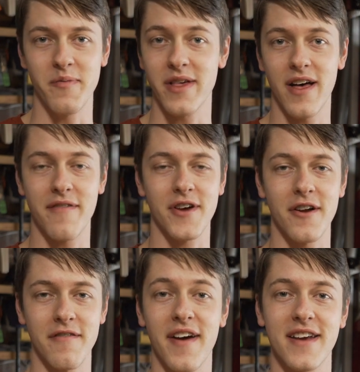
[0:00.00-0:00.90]
will be left
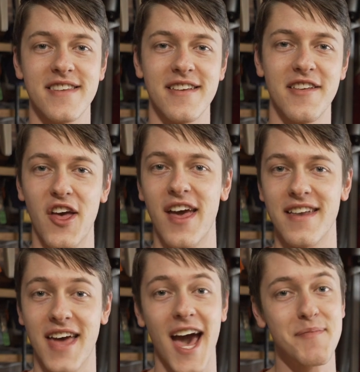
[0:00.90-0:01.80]
unaffected
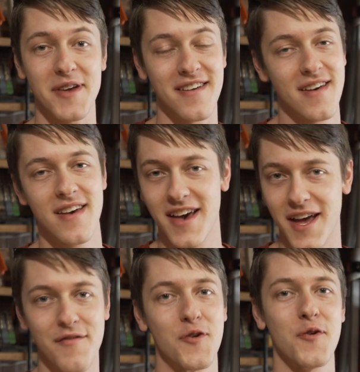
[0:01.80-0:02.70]
and happy.
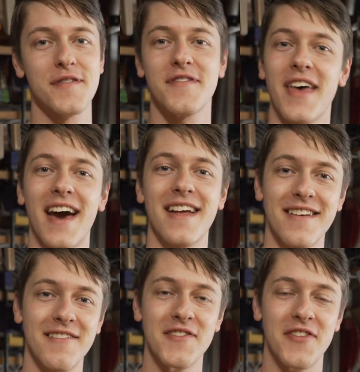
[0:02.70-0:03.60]
And of course, that
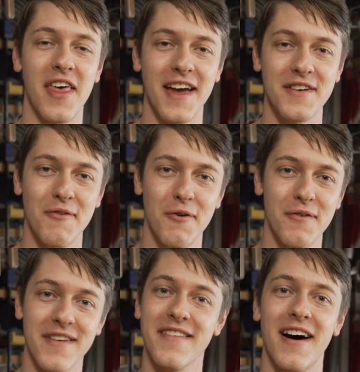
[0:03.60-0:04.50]
is the end goal
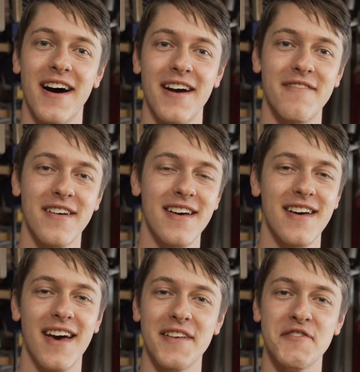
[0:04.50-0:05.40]
of this hive.
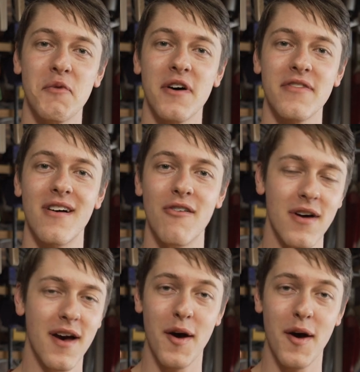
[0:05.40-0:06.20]
As you well know,